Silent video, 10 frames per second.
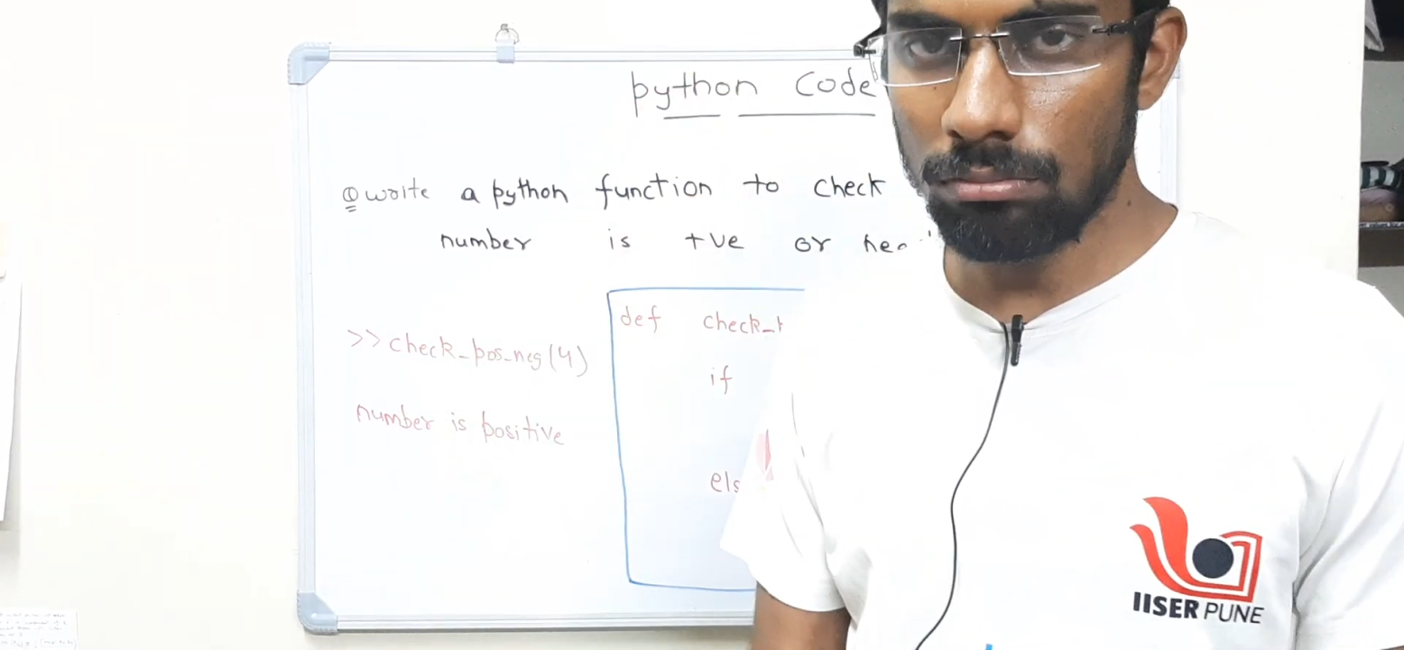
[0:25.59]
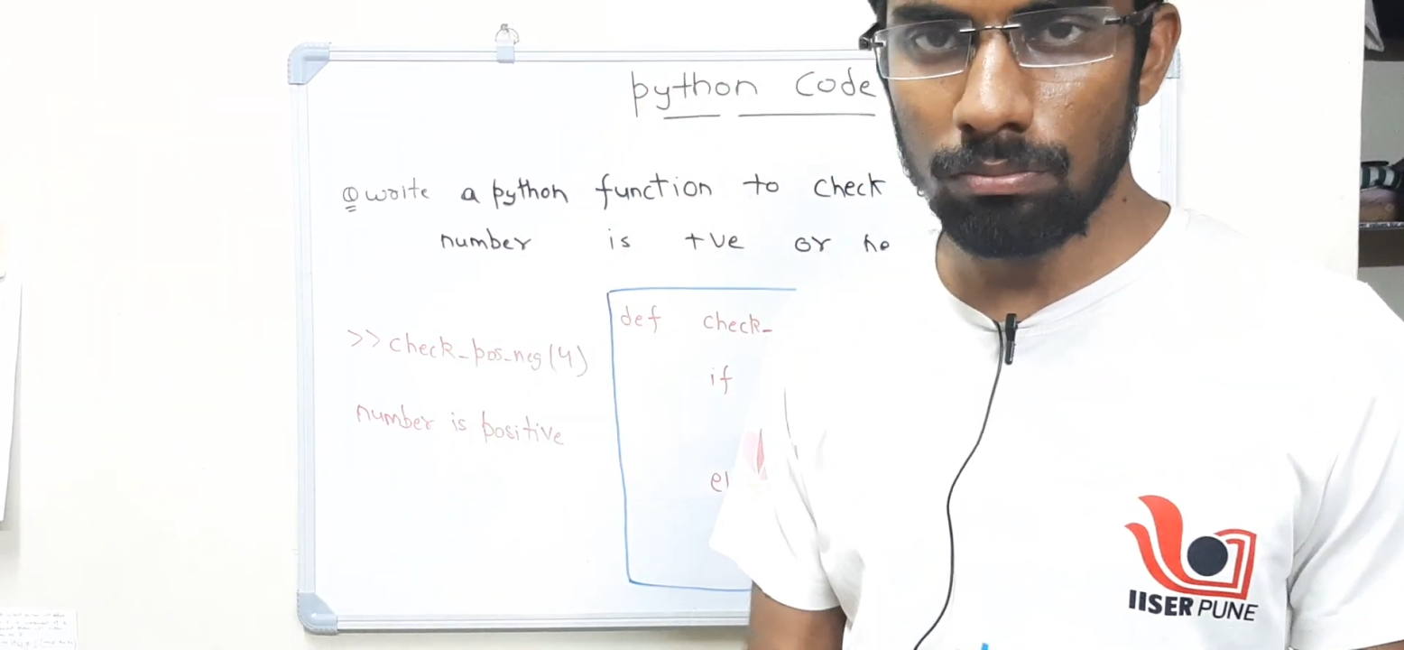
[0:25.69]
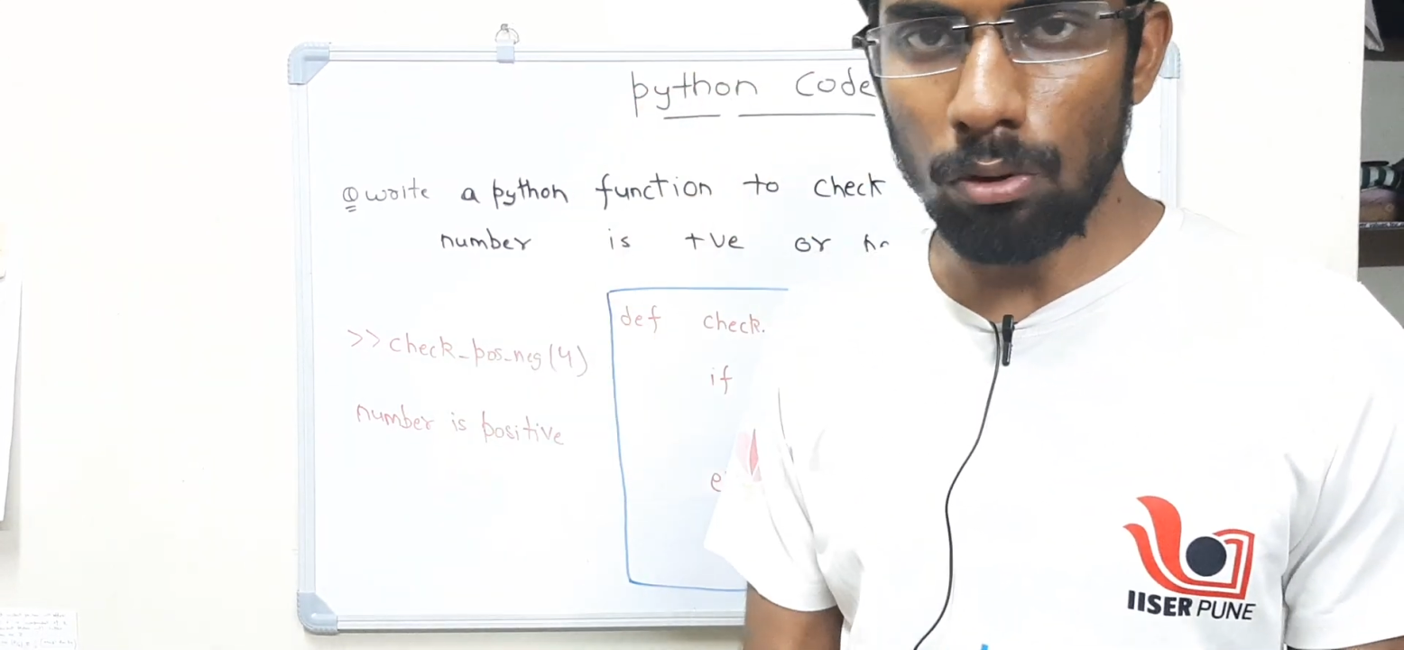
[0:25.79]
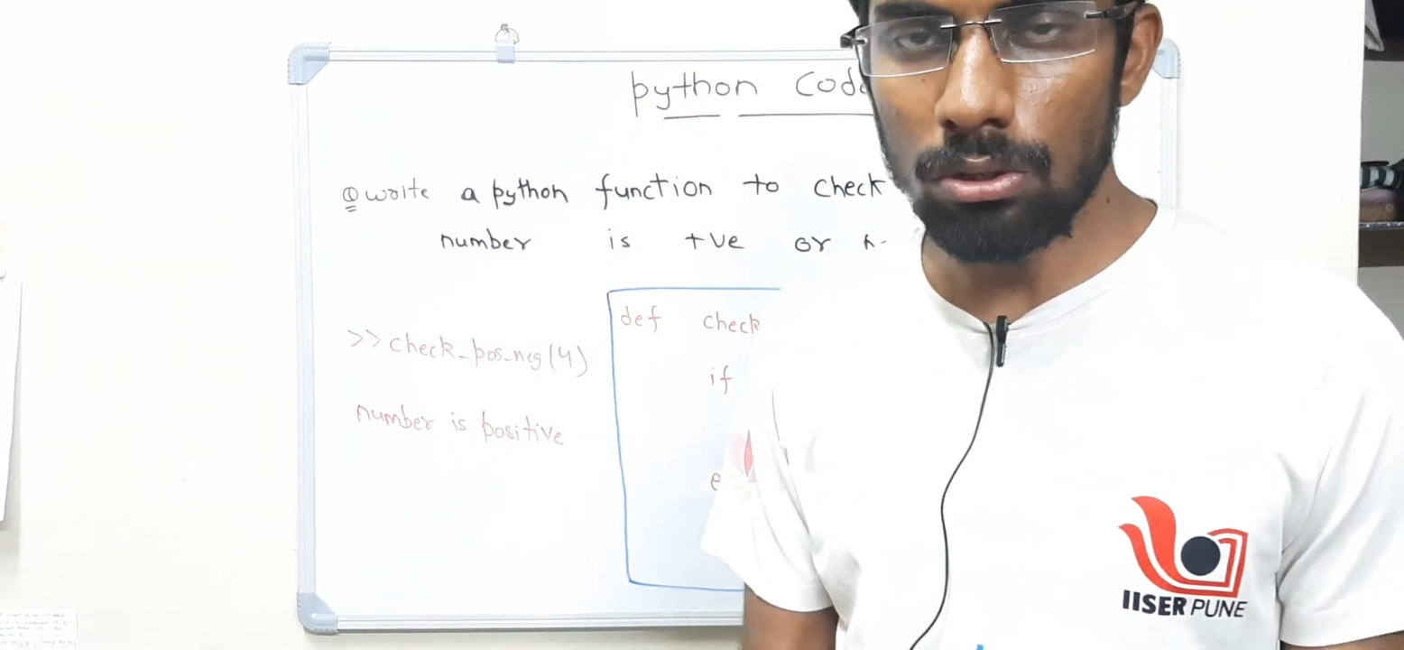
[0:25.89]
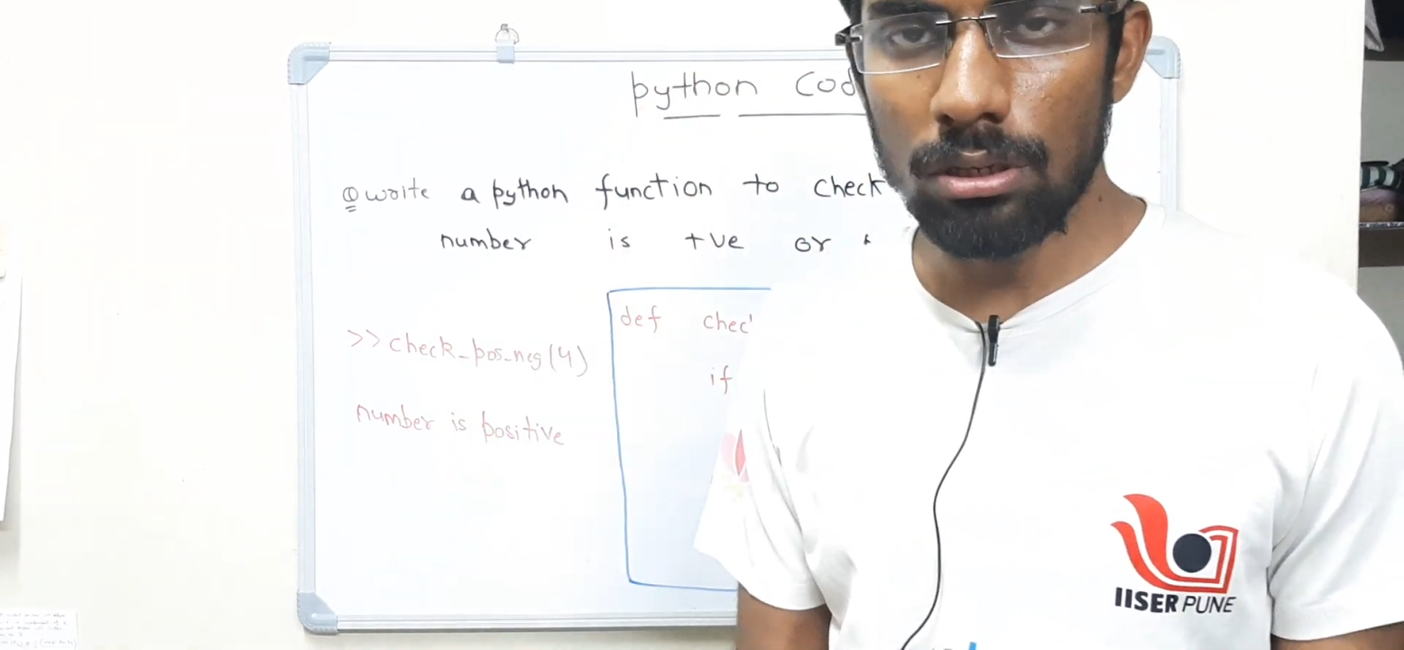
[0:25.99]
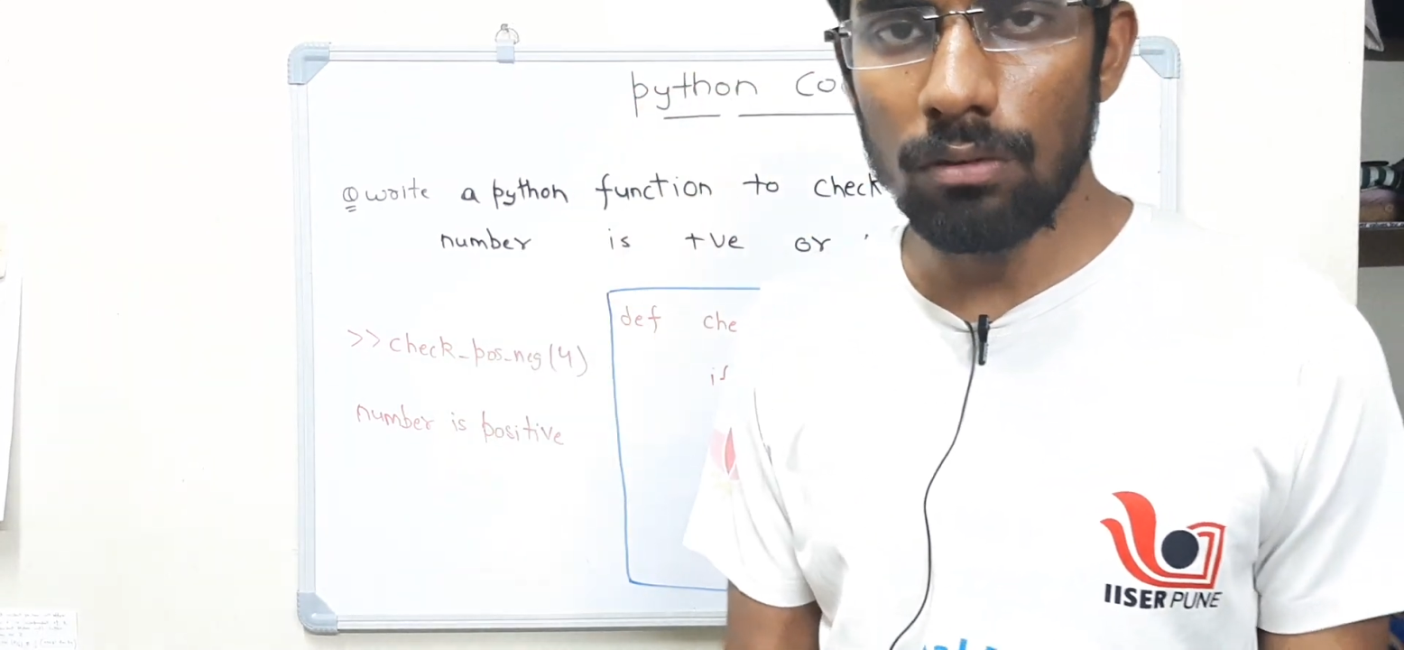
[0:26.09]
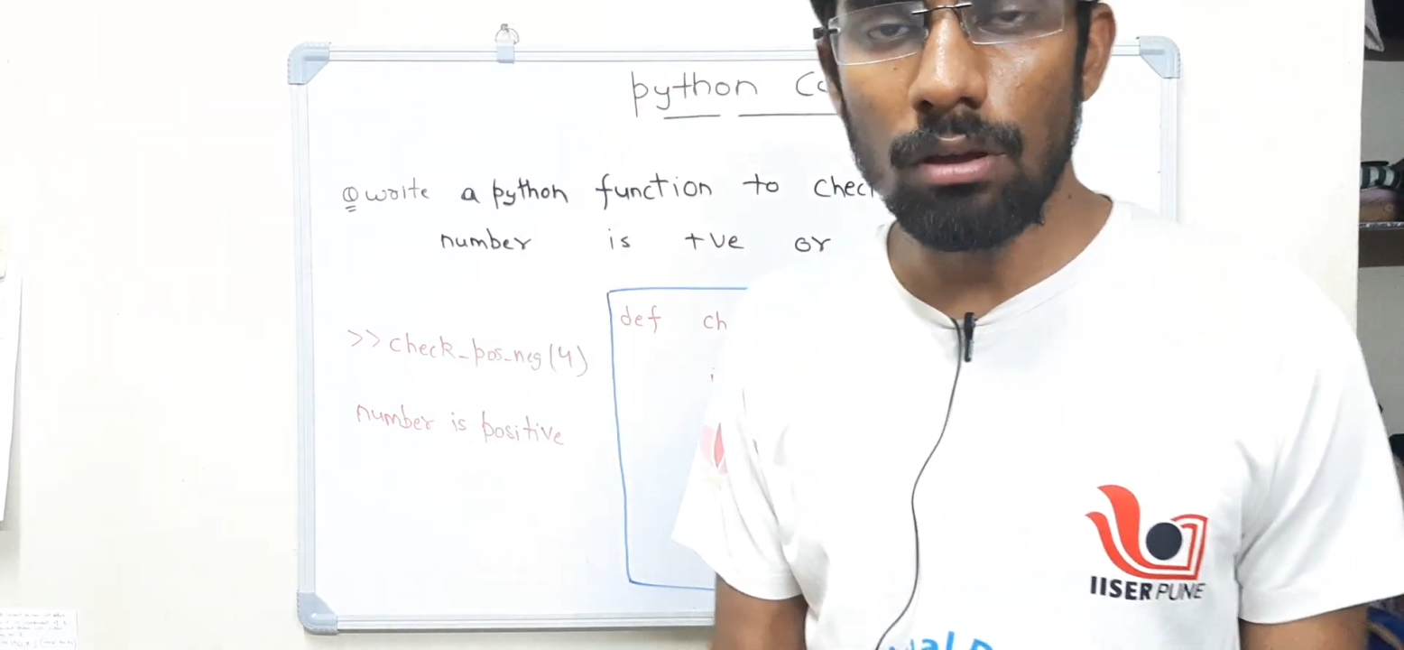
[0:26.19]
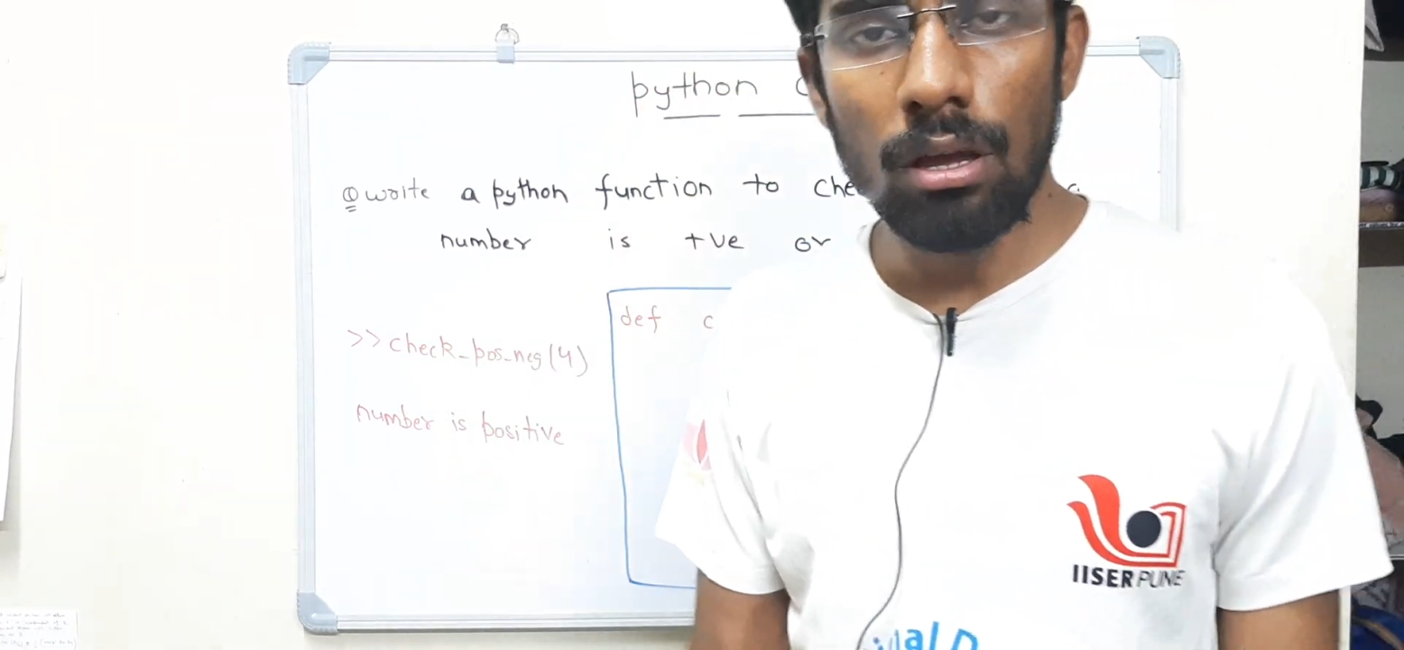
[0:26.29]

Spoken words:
positive.